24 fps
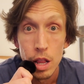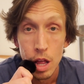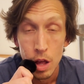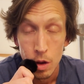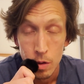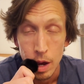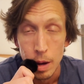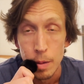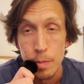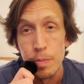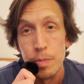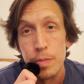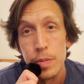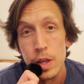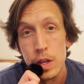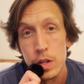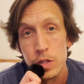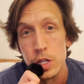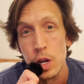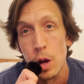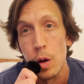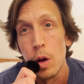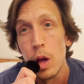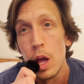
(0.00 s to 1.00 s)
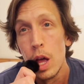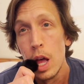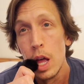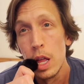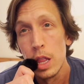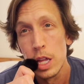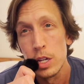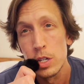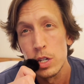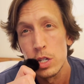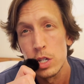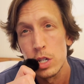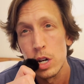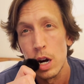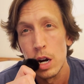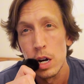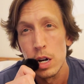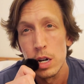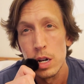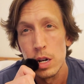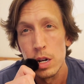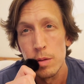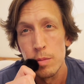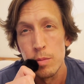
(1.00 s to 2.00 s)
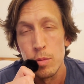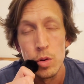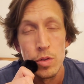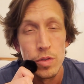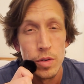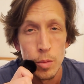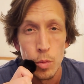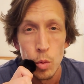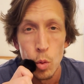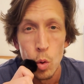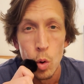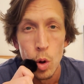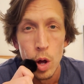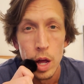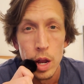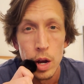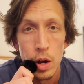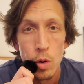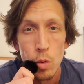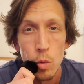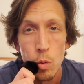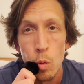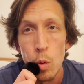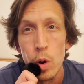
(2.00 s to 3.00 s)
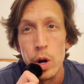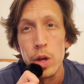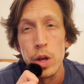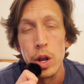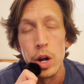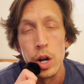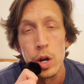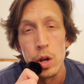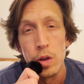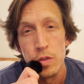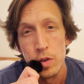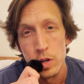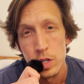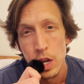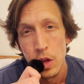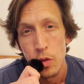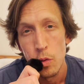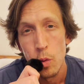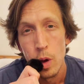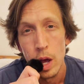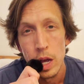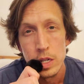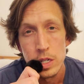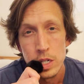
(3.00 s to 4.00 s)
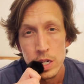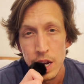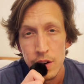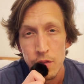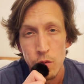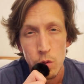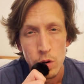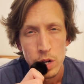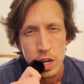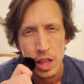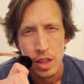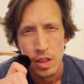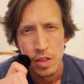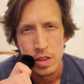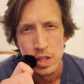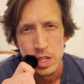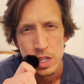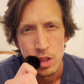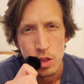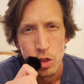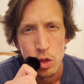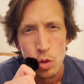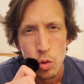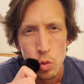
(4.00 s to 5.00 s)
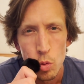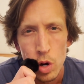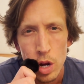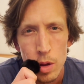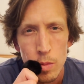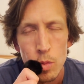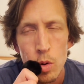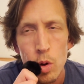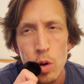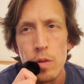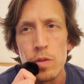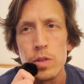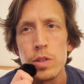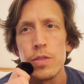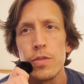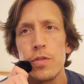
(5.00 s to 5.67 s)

Okay, so let's just start. Move number one. What are you going to do for Southwest? Kind of, we're taking this in three moves.